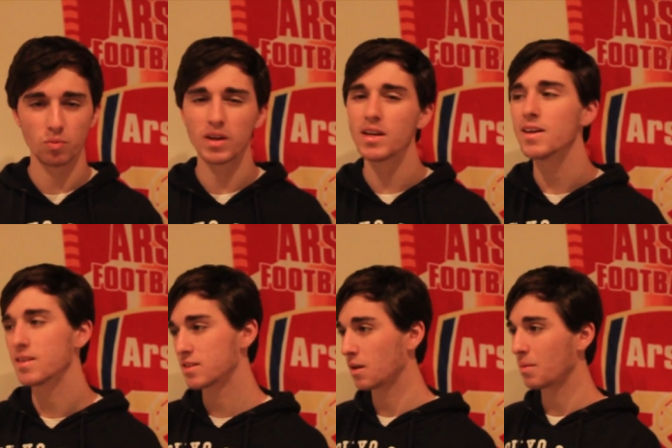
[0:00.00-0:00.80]
We need to
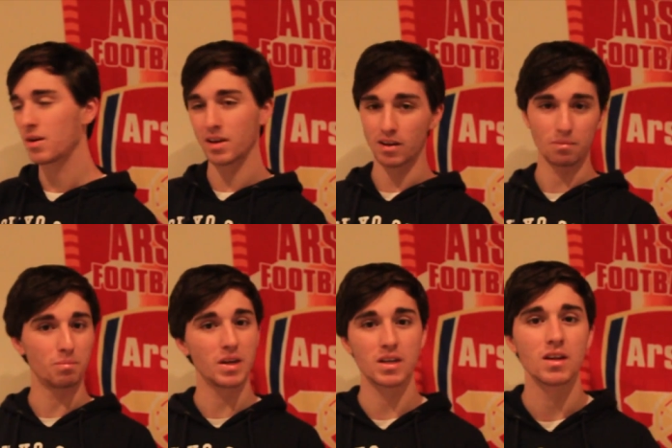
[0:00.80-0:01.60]
somehow get a
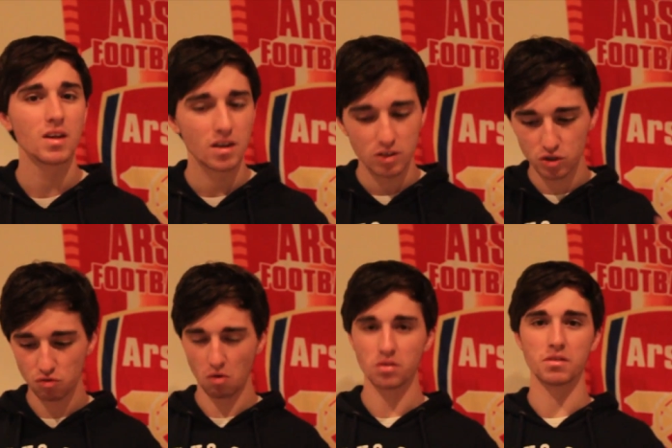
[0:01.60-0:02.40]
big,
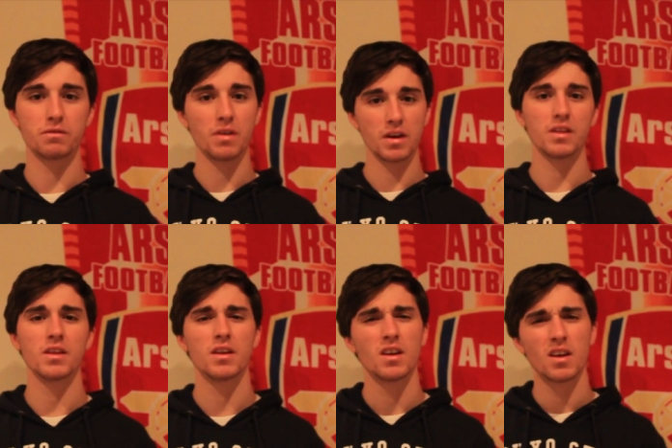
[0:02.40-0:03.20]
strong defender
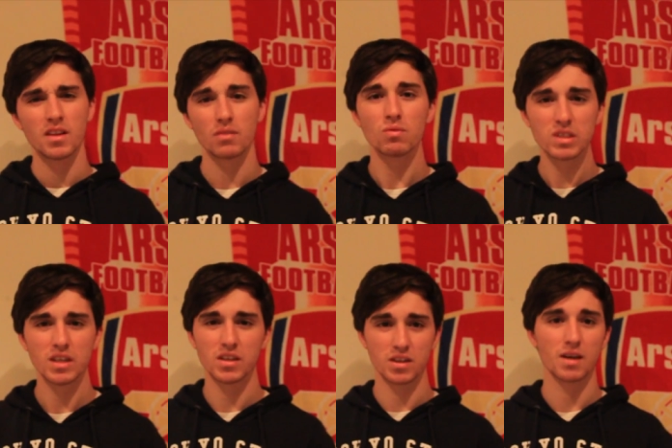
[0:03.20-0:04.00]
that really
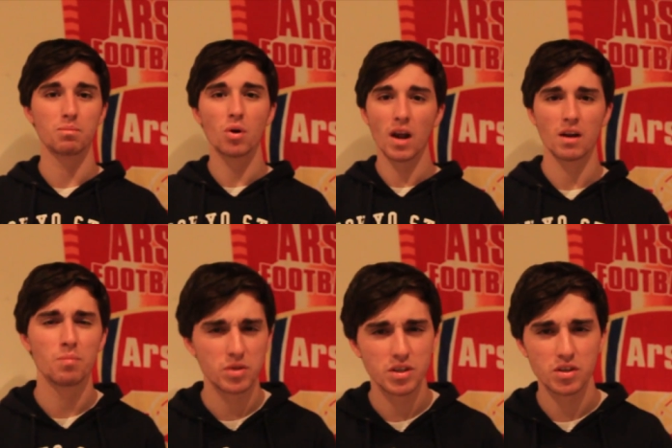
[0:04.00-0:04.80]
doesn't get put out
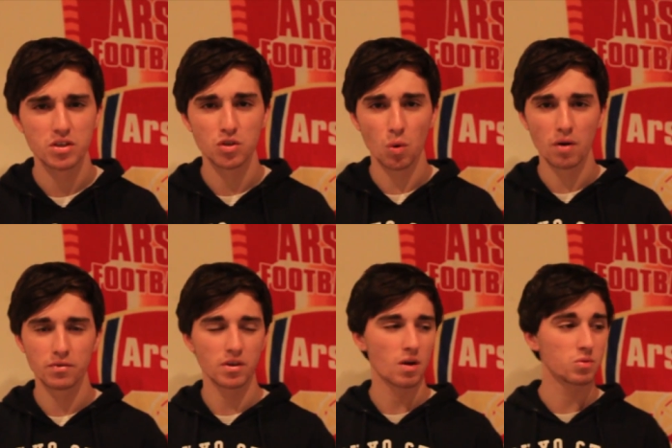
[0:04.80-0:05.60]
of position too often.